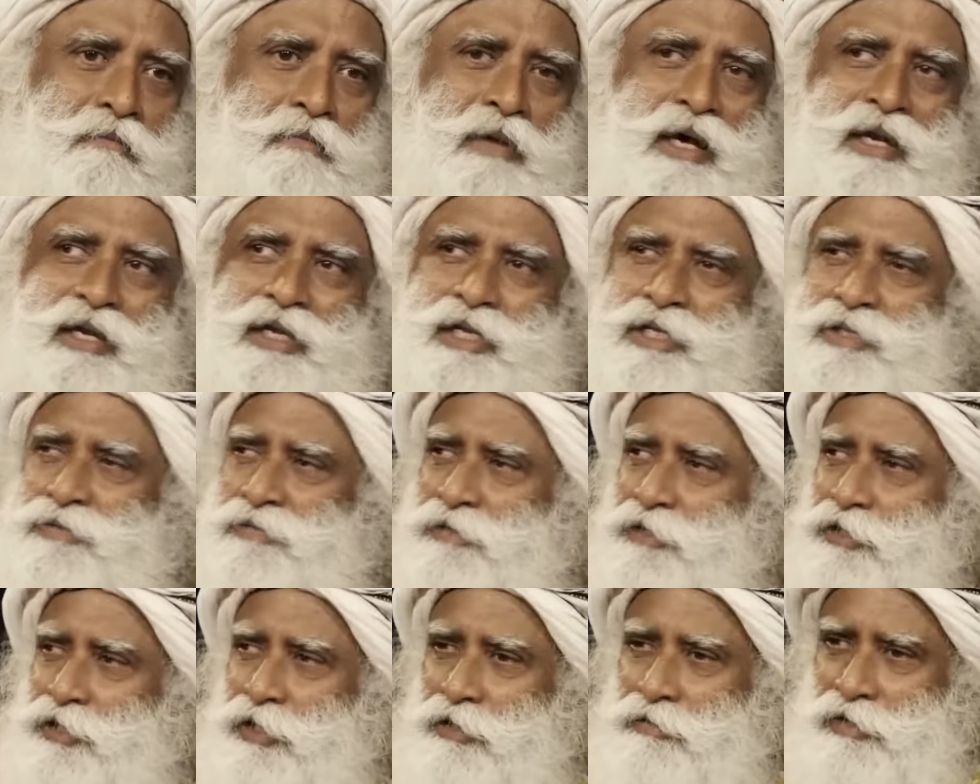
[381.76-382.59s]
Money is
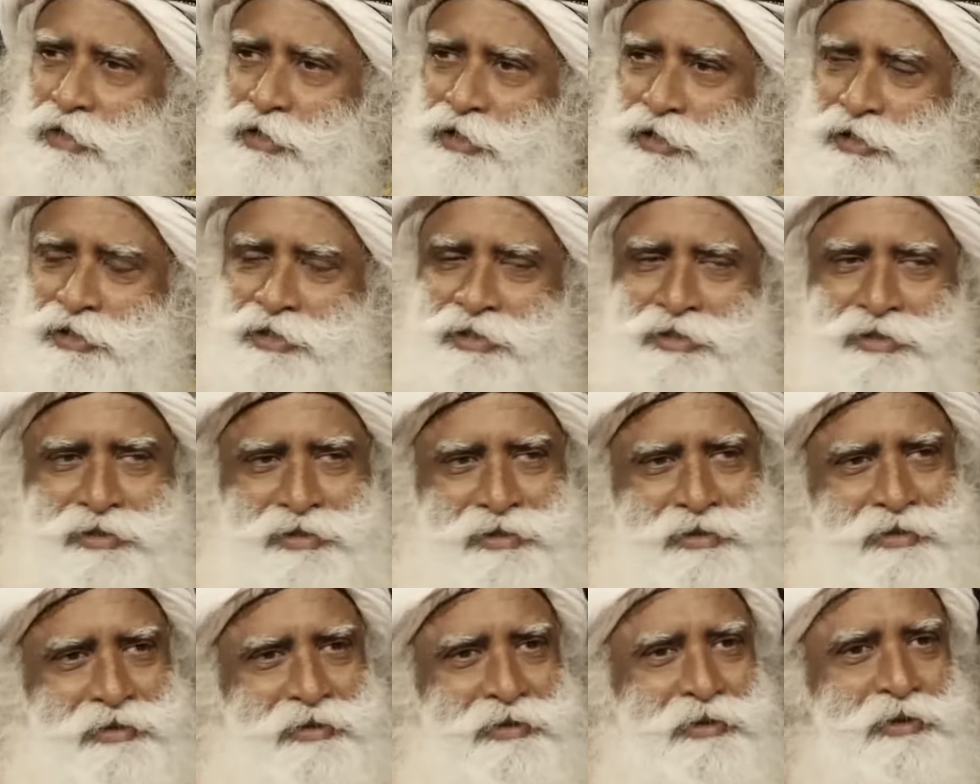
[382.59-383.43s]
for services,
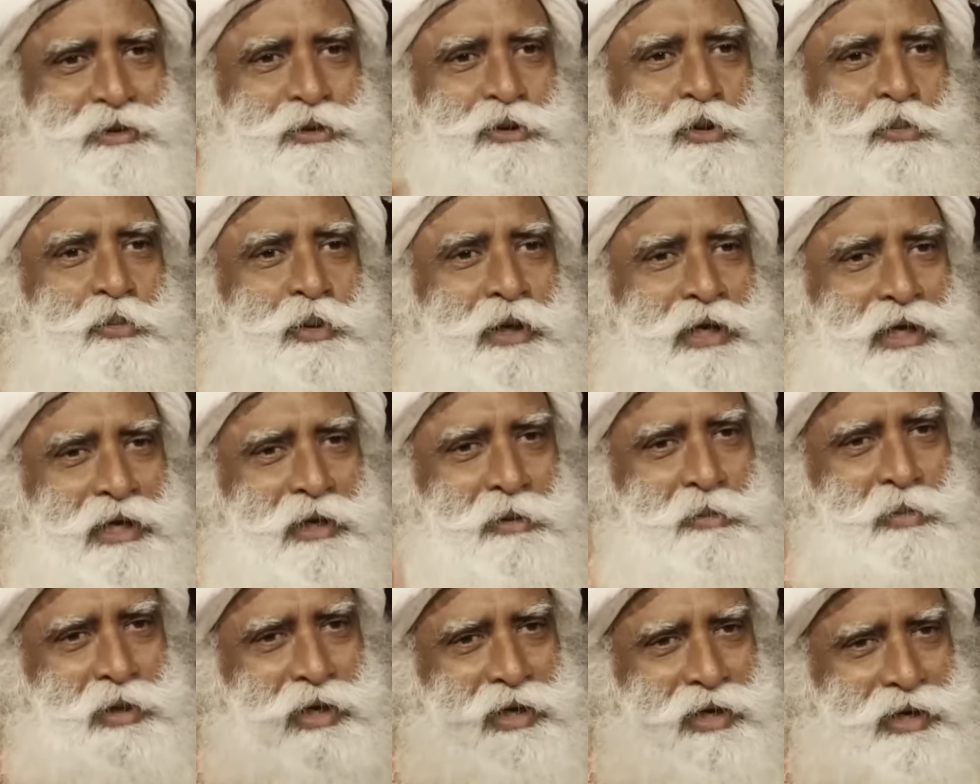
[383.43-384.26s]
to build
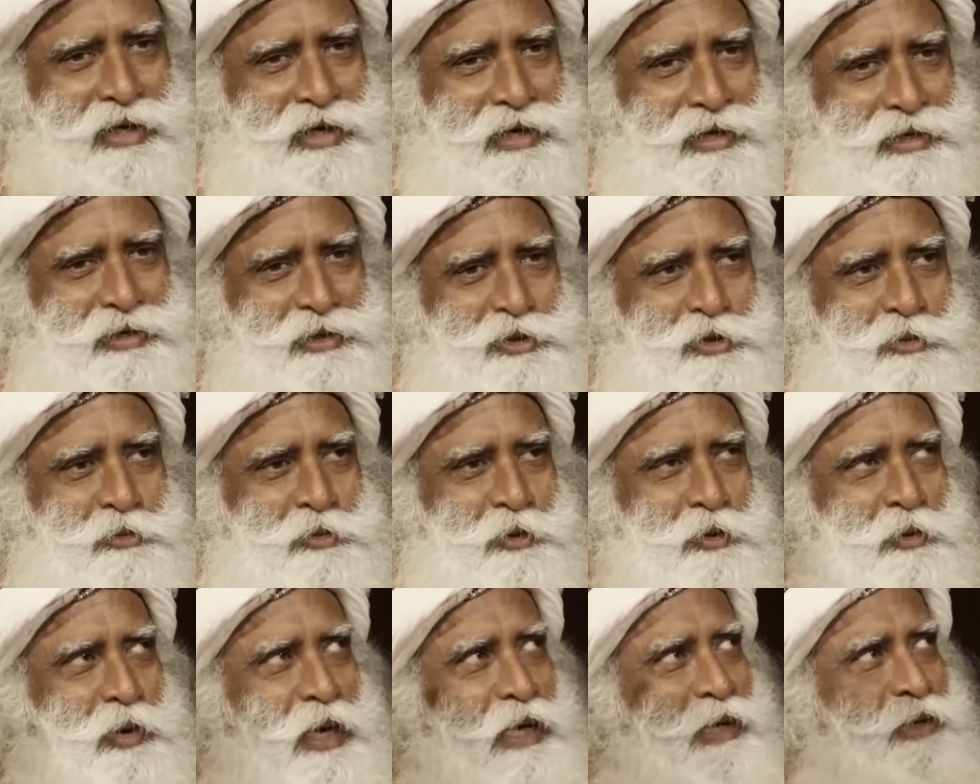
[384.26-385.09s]
the buildings, to
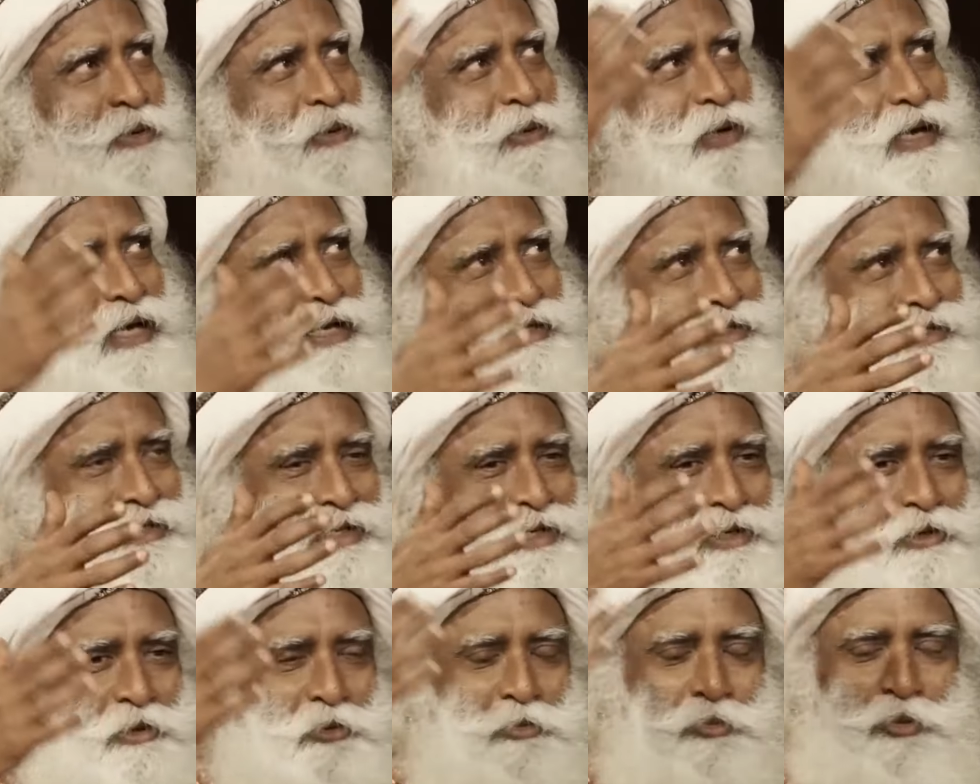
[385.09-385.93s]
provide you
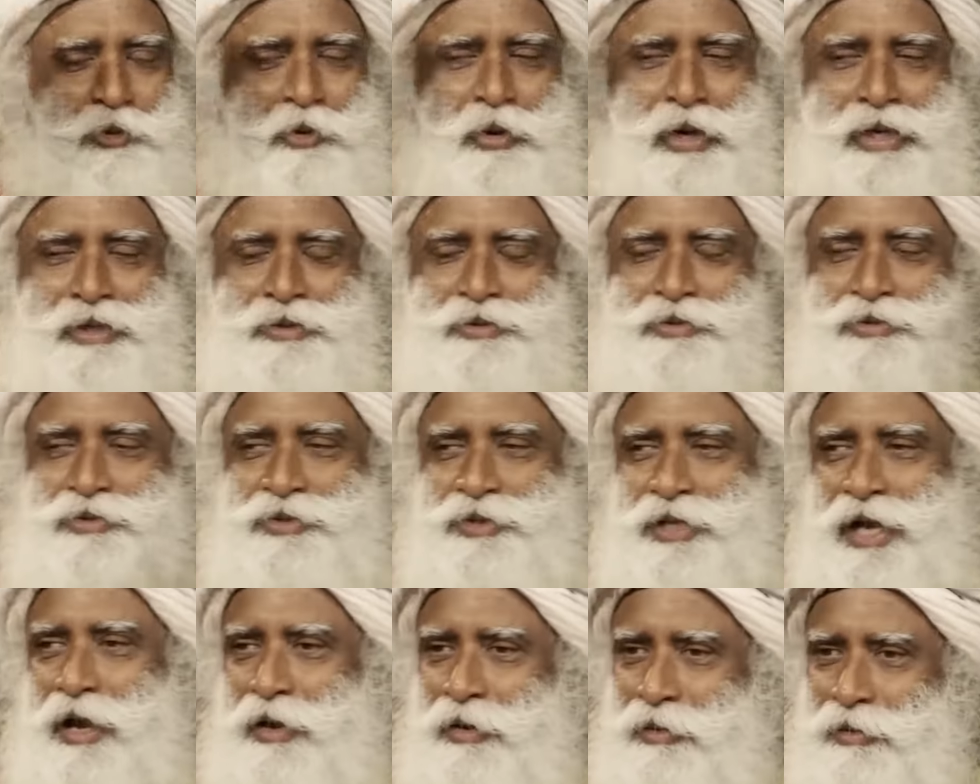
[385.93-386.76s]
lighting, to provide you
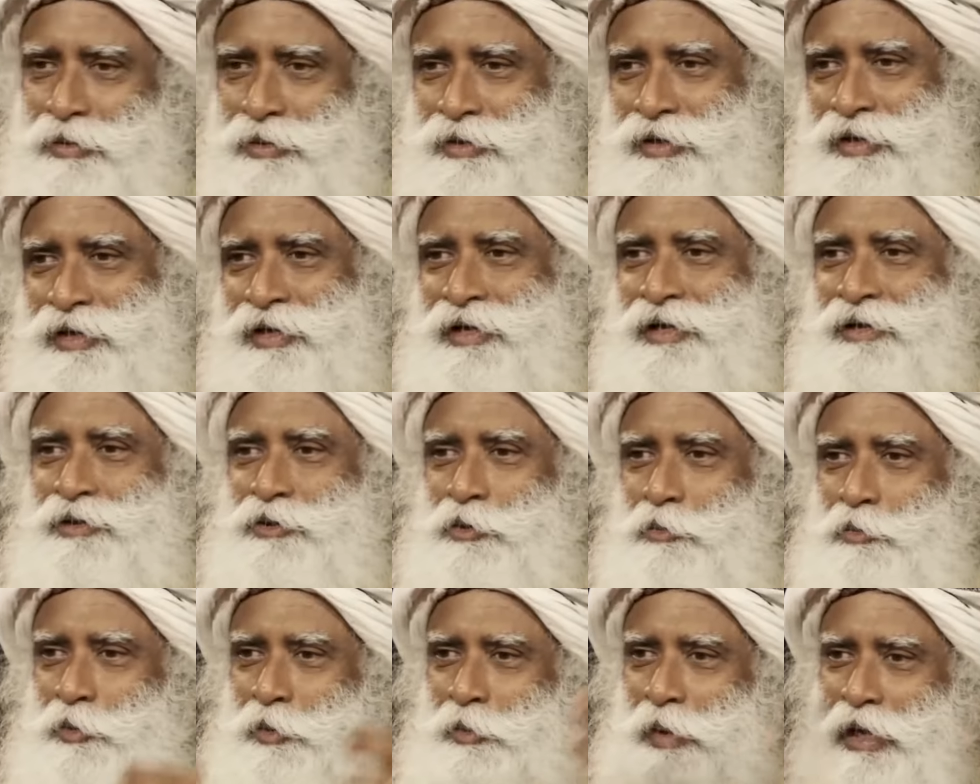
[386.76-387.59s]
sound,
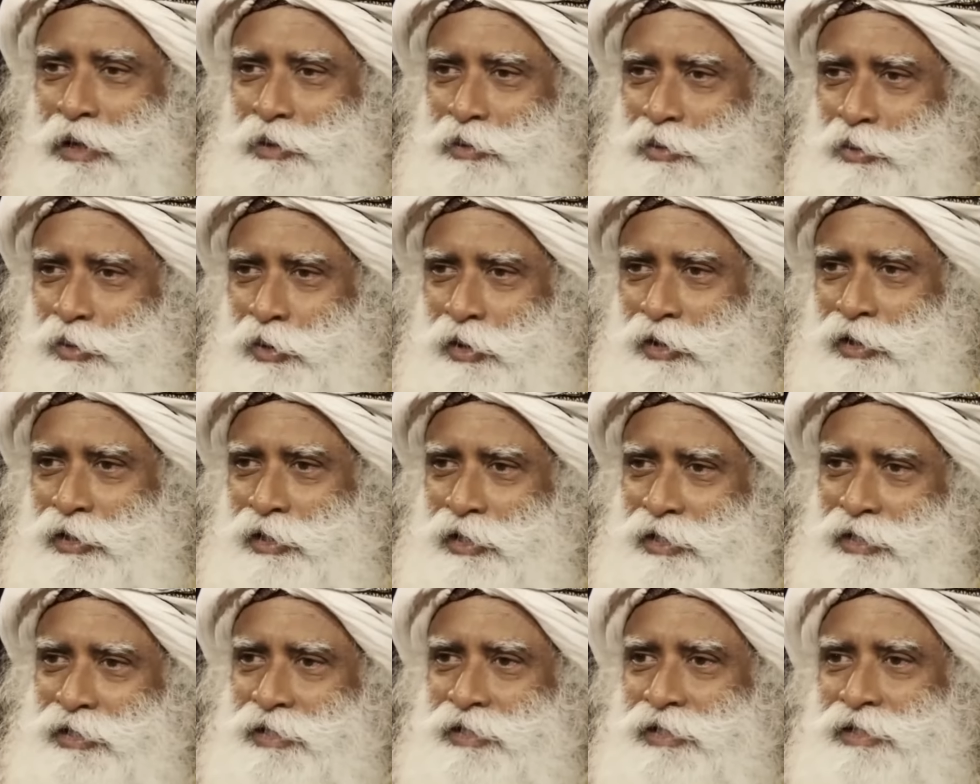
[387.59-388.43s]
to provide you all
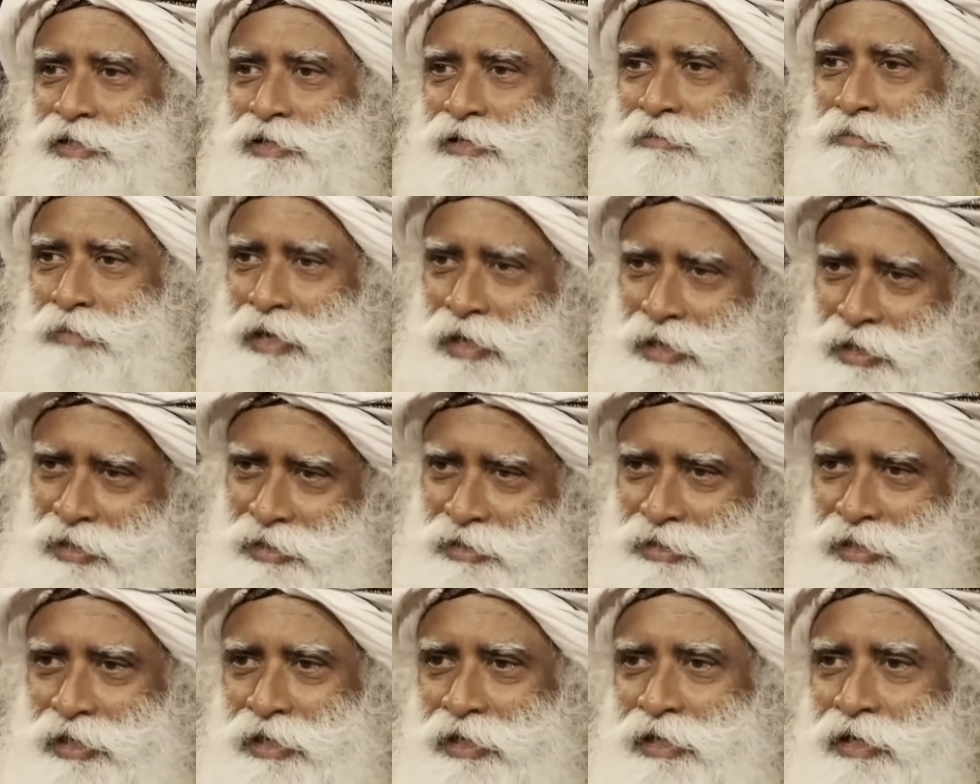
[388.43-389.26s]
this, money
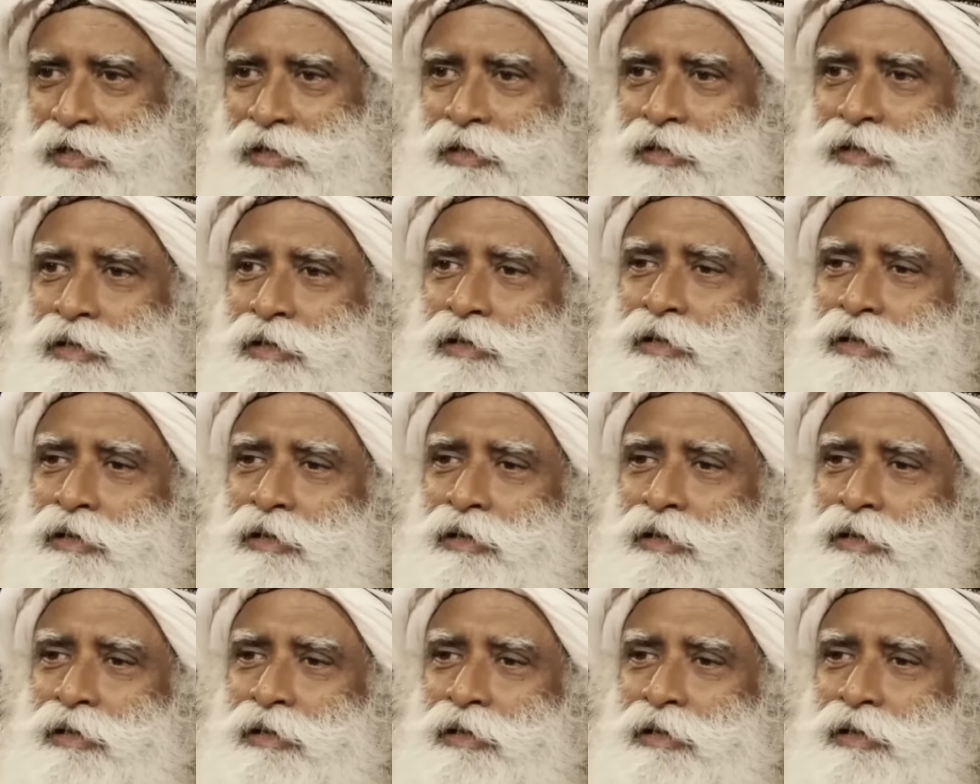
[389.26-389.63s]
is needed.